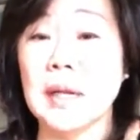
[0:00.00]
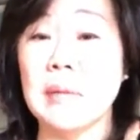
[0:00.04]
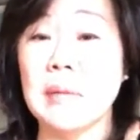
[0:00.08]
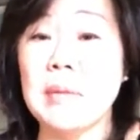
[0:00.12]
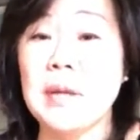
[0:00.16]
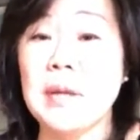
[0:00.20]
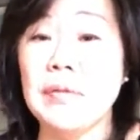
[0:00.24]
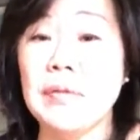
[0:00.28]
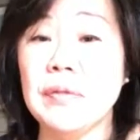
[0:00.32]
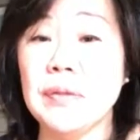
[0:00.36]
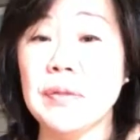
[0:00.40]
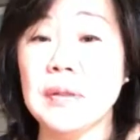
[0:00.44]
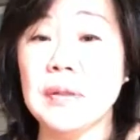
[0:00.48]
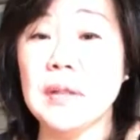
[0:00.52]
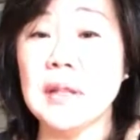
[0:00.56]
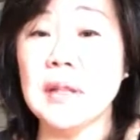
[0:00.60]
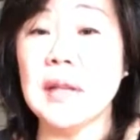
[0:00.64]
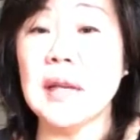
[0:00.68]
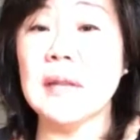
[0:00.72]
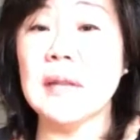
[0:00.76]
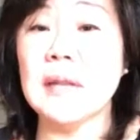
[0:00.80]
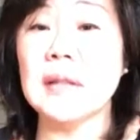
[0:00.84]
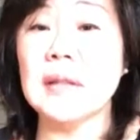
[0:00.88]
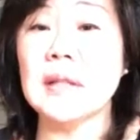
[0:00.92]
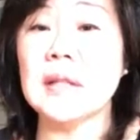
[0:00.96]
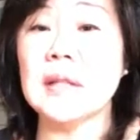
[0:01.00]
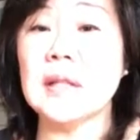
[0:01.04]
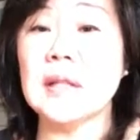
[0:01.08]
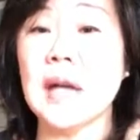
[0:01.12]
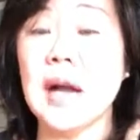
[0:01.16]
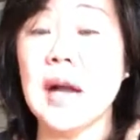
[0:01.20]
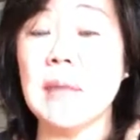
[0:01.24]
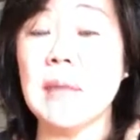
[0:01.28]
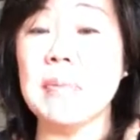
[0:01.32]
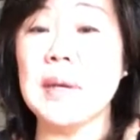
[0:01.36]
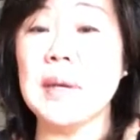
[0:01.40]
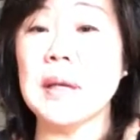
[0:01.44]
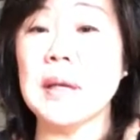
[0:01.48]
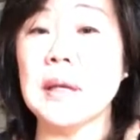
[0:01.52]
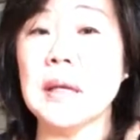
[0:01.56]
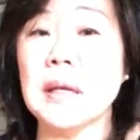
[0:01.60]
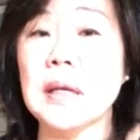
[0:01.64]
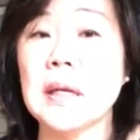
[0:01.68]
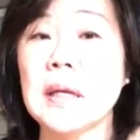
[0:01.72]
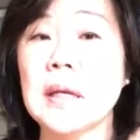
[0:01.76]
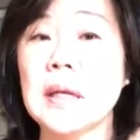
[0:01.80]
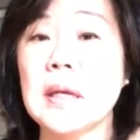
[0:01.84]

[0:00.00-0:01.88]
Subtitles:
I mean, if you look at the topic